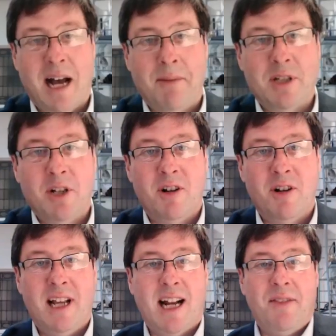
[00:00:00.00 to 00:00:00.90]

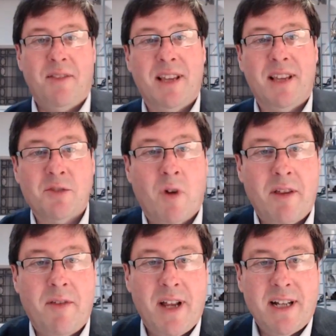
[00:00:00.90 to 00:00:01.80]
absolutely. And I think that's one of
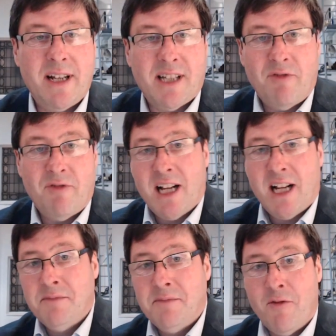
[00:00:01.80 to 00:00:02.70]
the things that really
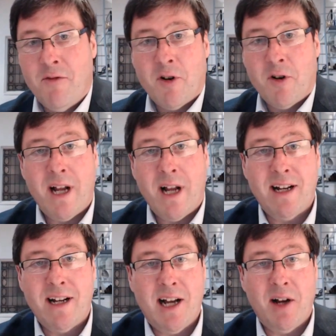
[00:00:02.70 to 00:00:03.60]
comes over
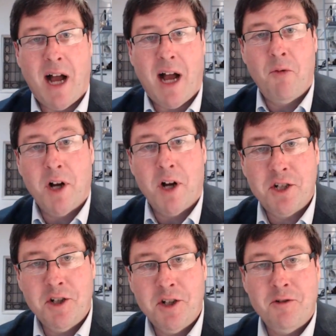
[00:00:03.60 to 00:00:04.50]
when I watch
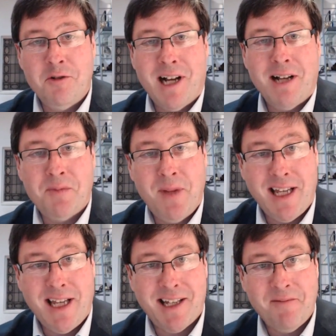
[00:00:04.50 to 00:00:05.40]
you
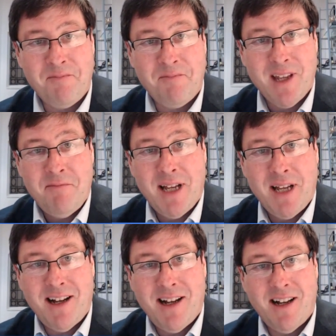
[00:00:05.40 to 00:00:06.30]
speak,
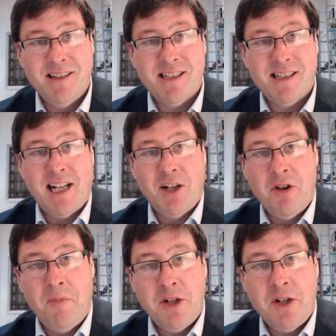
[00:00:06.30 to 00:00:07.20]
because I know
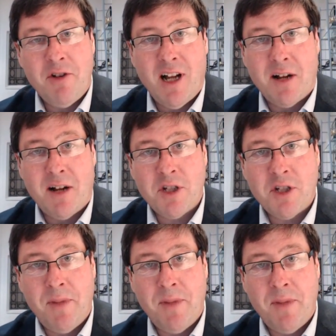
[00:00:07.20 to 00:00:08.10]
you've been doing a lot more
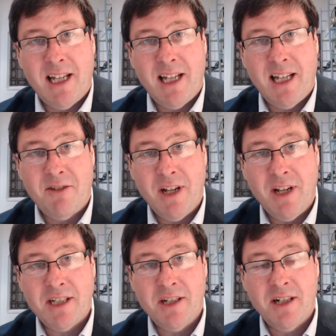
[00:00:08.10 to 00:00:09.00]
speaking in
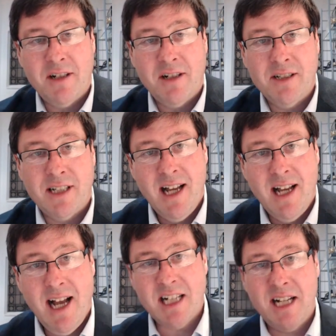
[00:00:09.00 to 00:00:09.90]
recent years. And
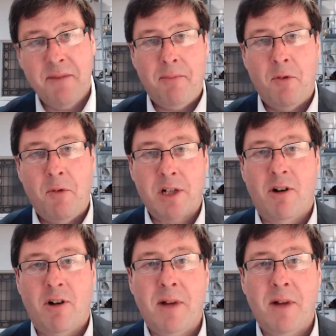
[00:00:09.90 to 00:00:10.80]
actually, maybe we'll
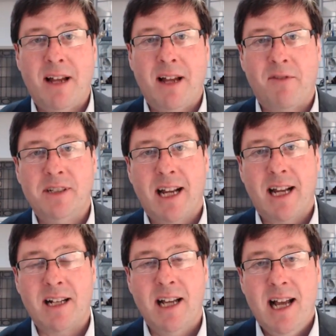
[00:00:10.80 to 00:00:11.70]
talk about that for a
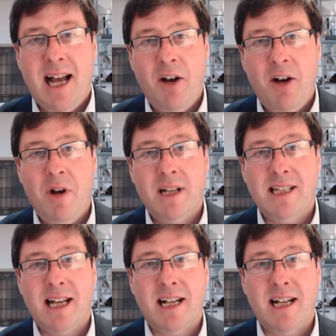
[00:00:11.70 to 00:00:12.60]
second. How has
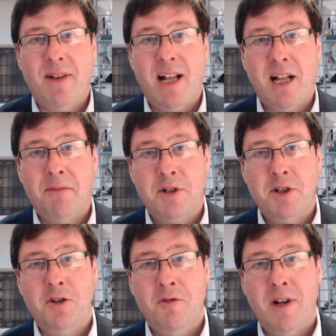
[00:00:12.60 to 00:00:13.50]
that kind of helped
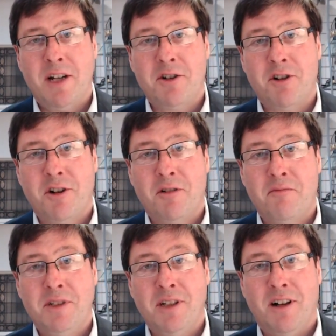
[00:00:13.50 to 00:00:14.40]
you in
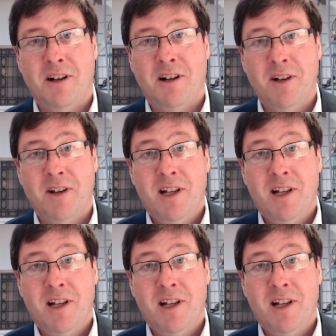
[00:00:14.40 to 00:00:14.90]
terms of